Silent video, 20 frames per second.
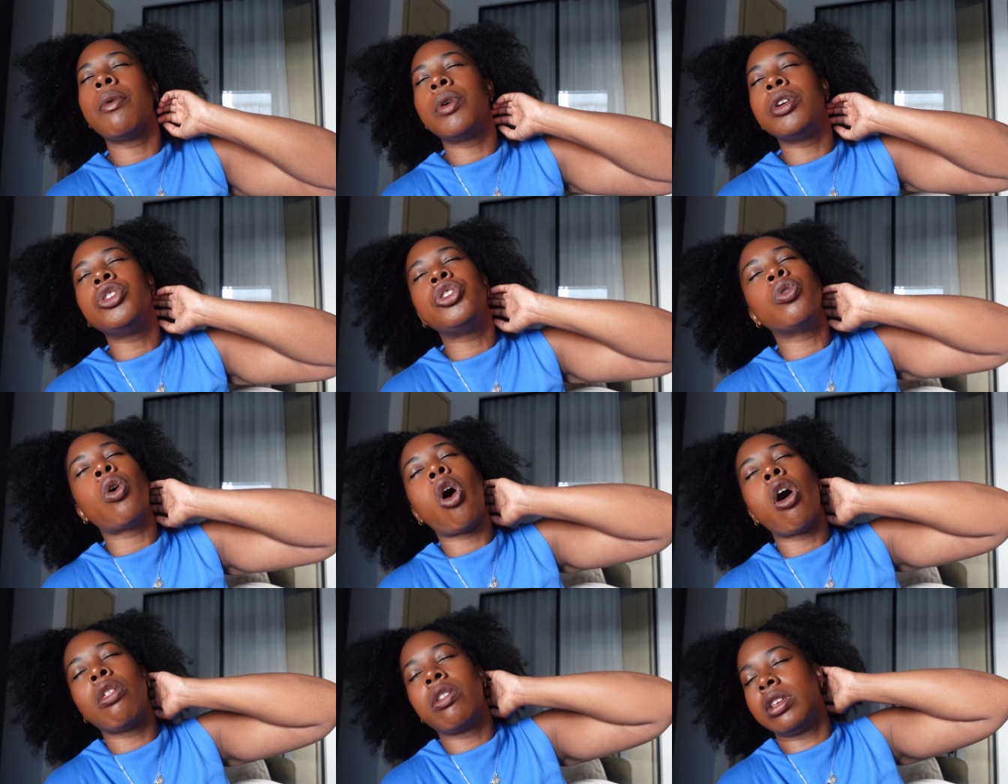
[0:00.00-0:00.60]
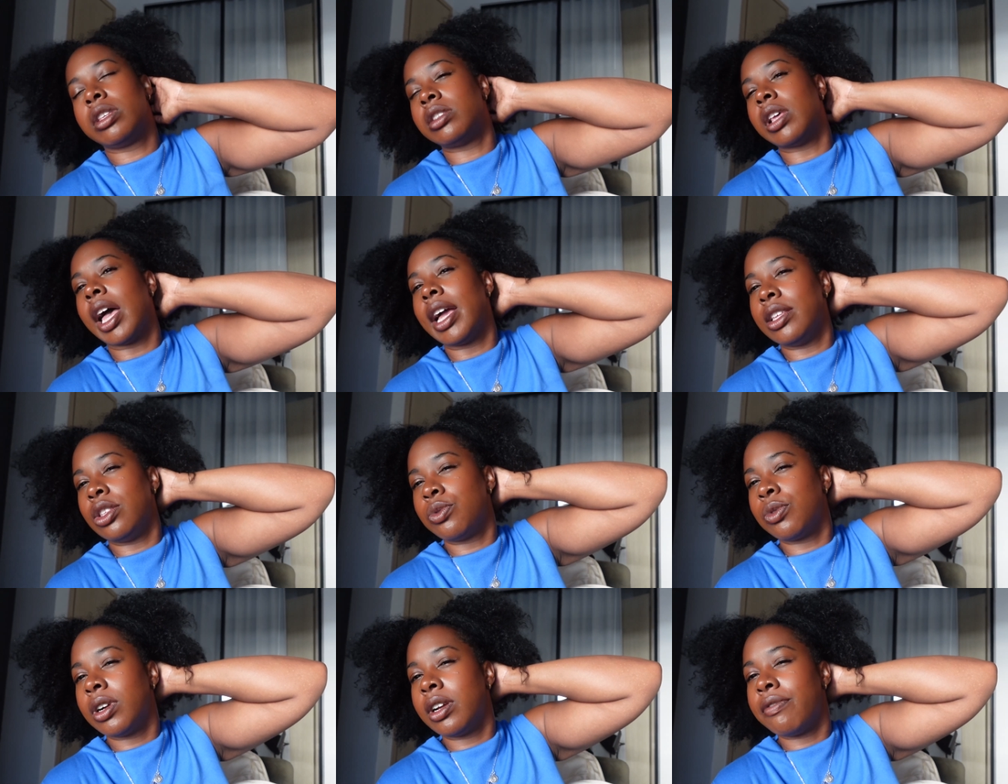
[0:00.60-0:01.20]
went to, all the
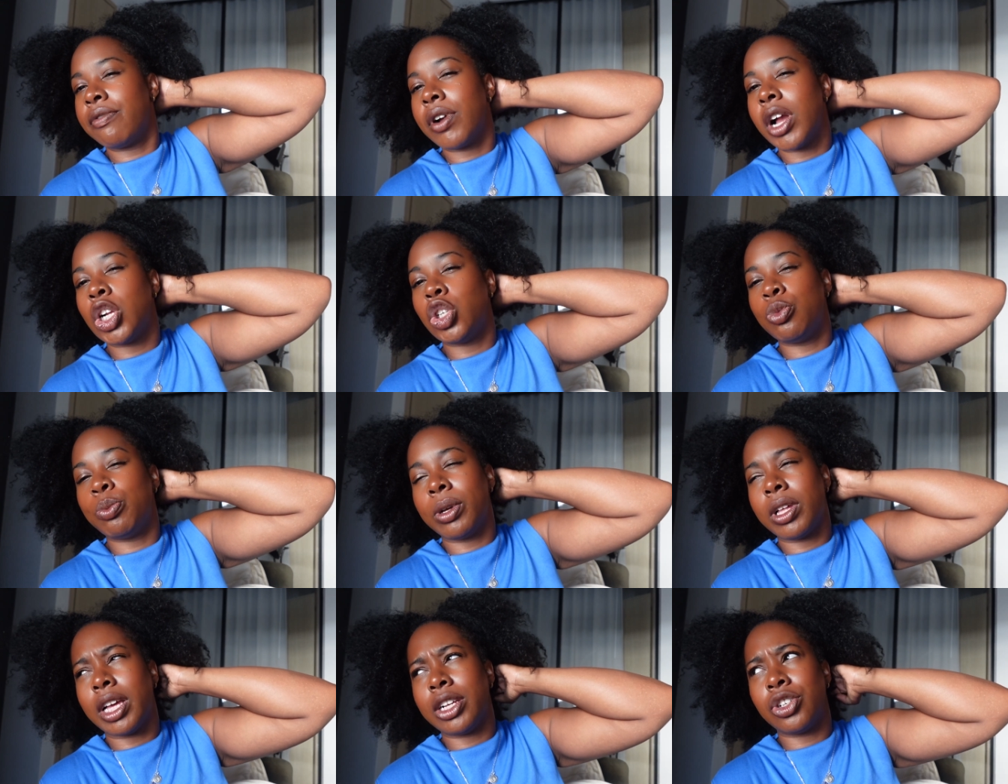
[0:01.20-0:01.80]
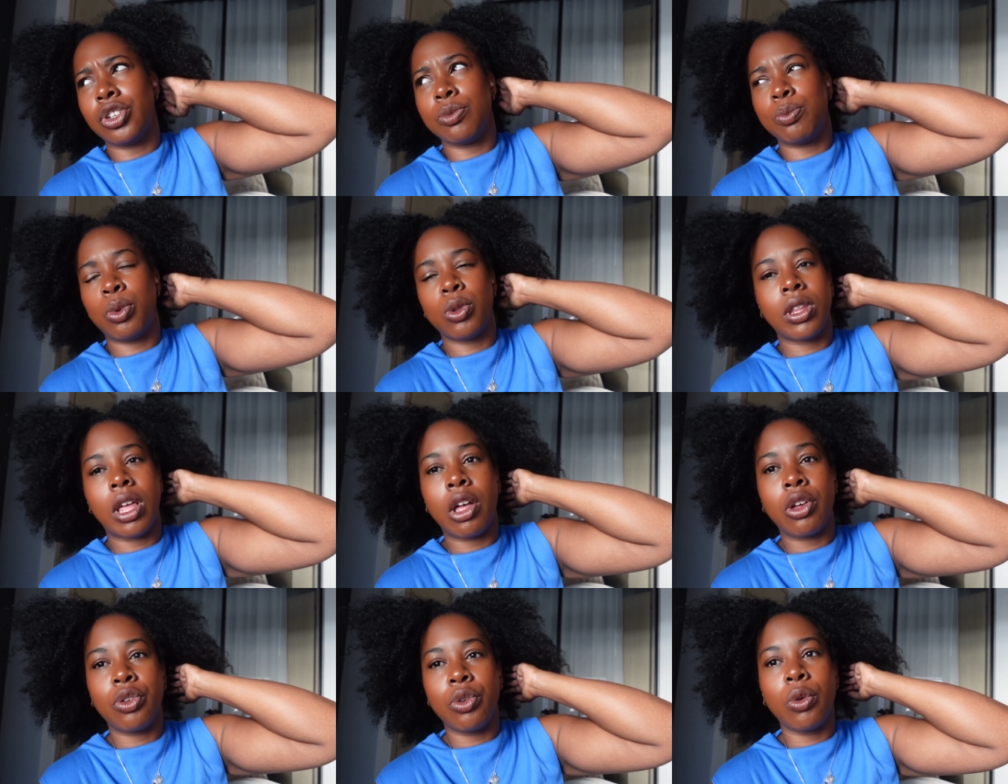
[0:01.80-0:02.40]
signs were in French, but I just
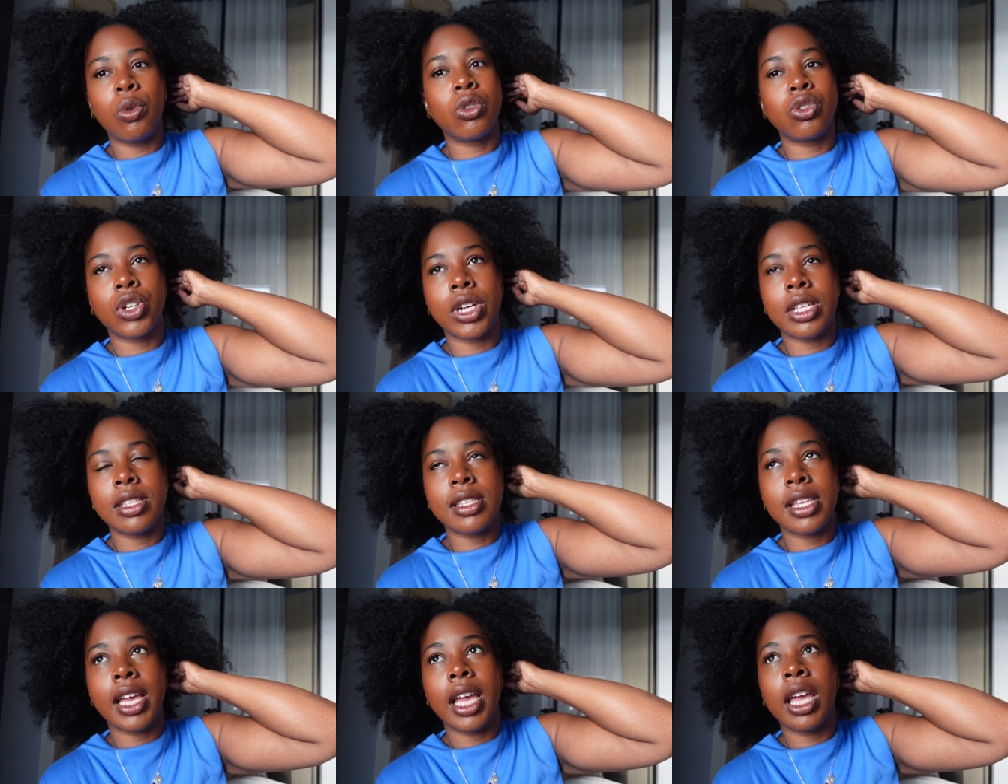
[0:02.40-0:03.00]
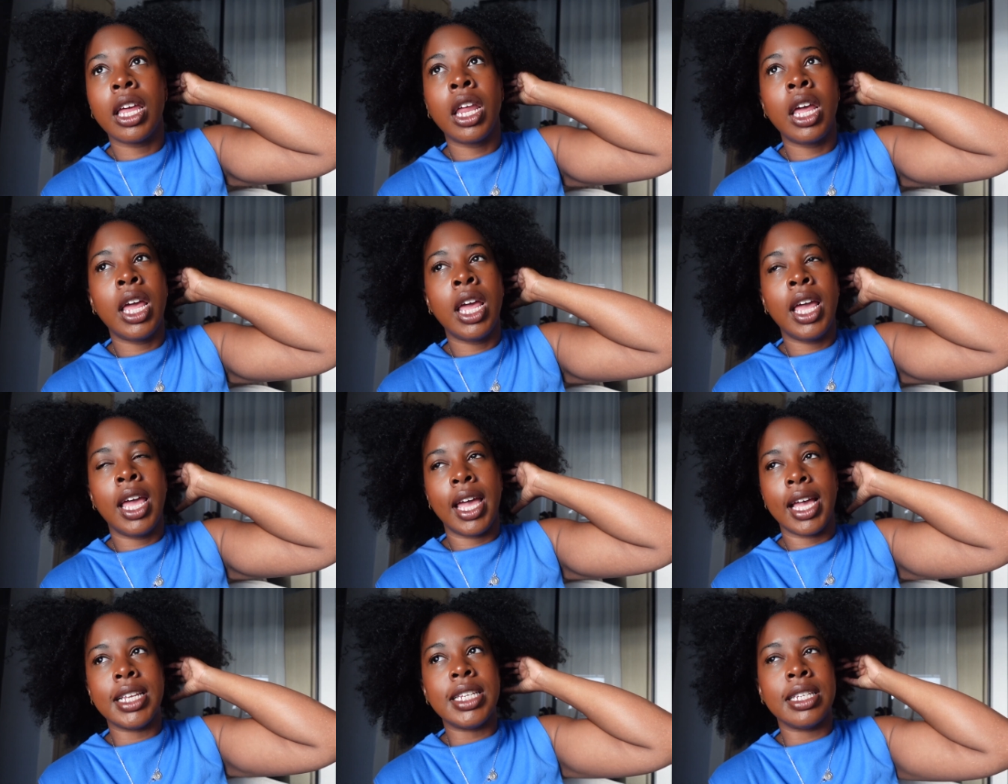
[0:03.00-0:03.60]
pulled out Google Translate
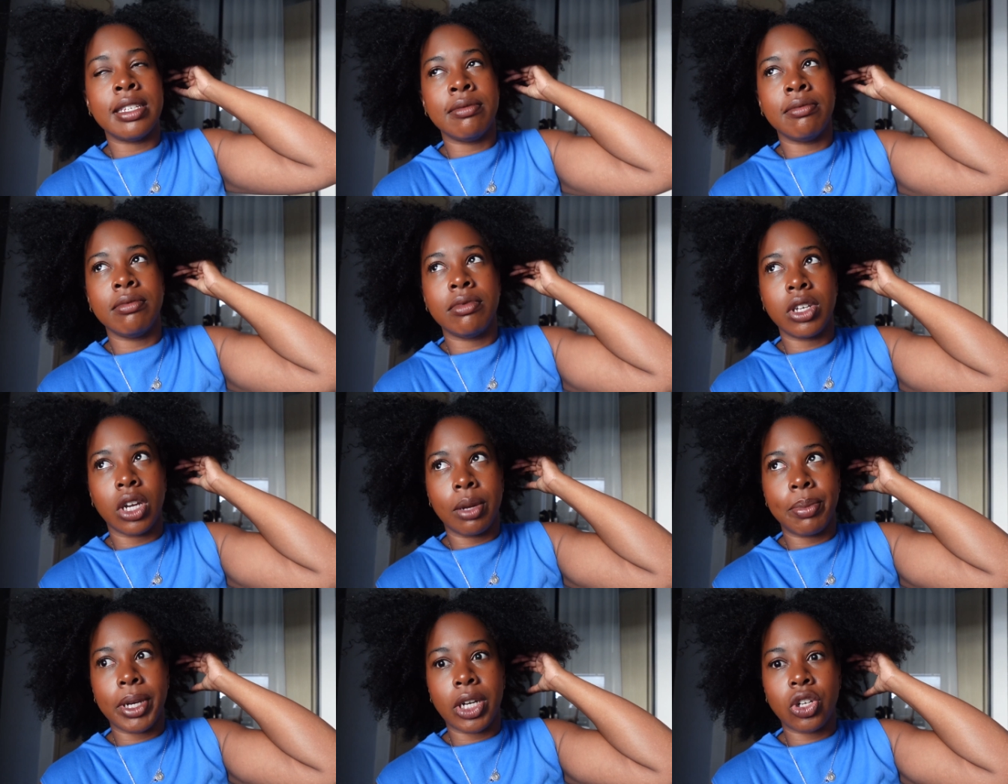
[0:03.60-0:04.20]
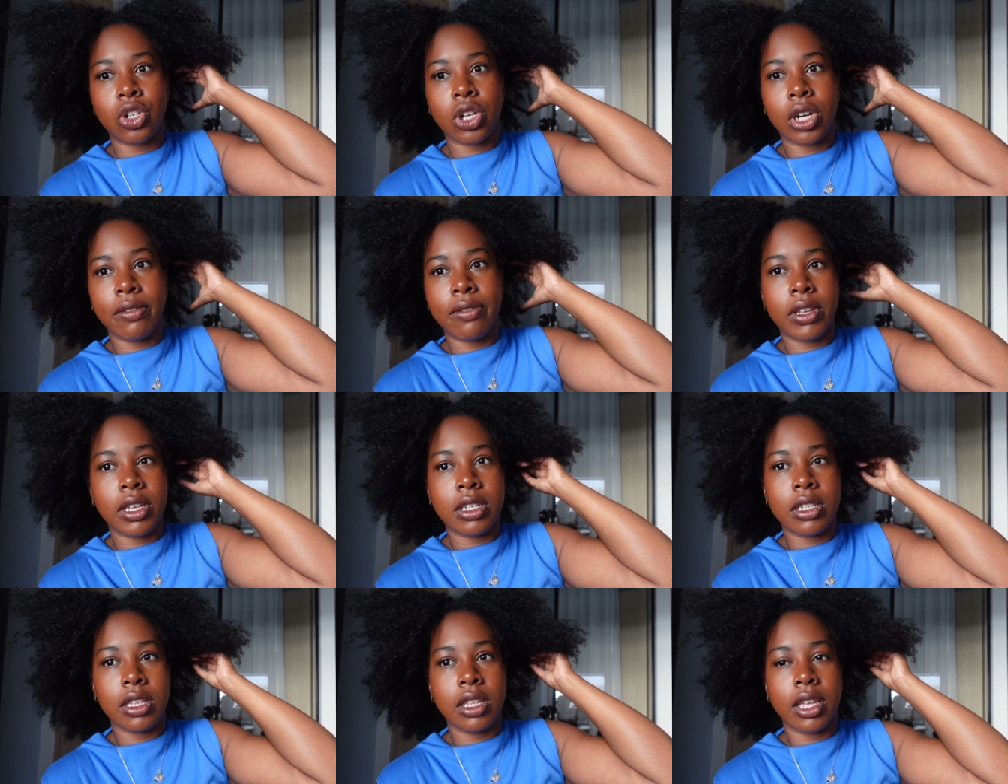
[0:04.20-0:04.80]
and took a picture of
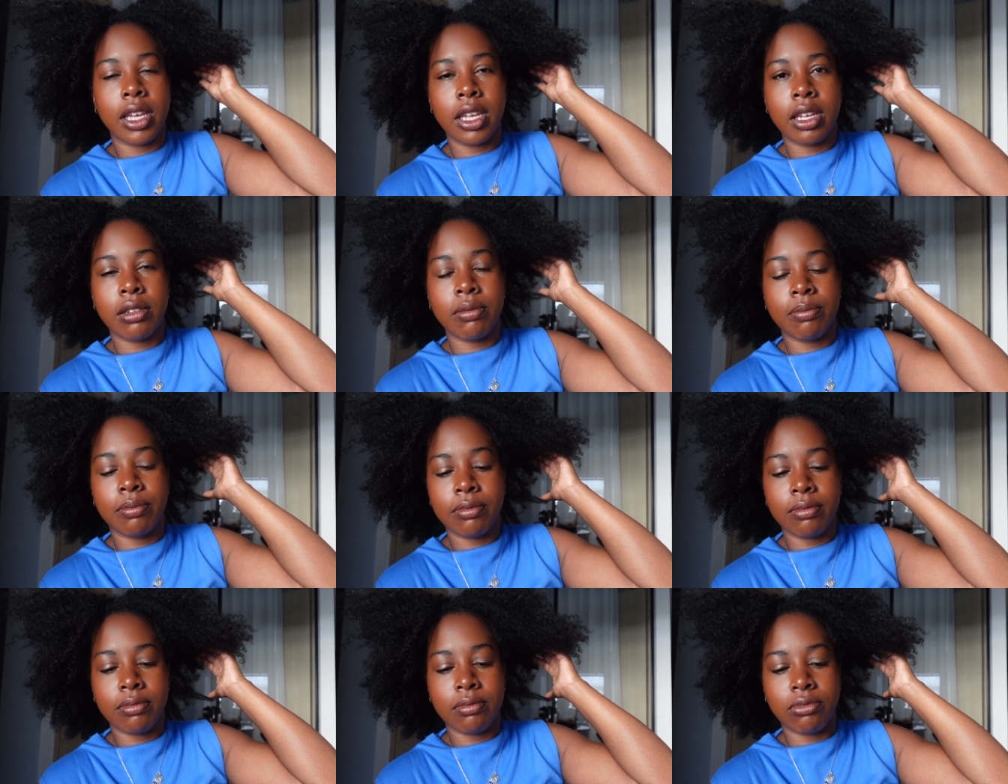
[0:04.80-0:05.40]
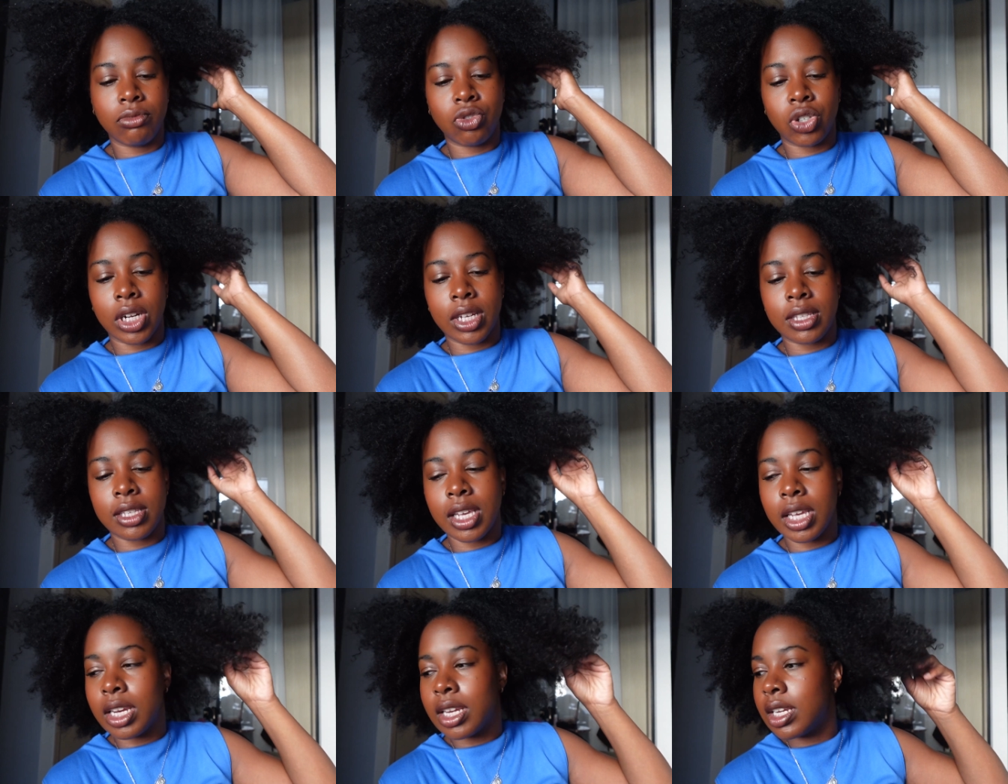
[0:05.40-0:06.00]
it to like
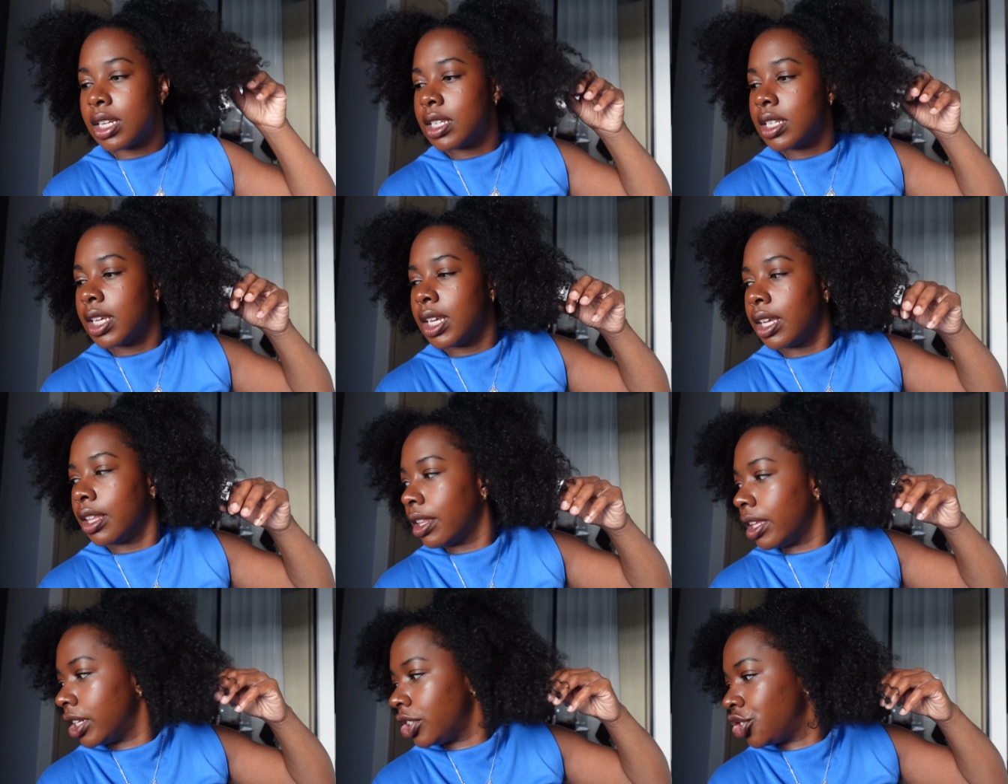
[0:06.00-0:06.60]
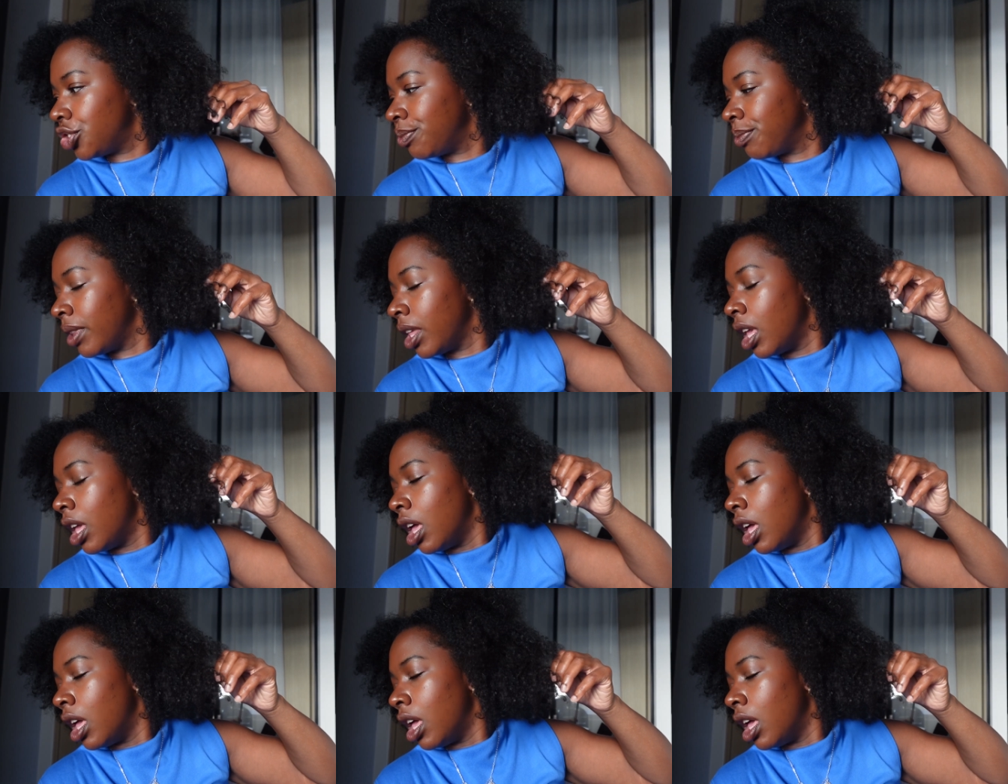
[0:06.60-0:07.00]
translate it into English.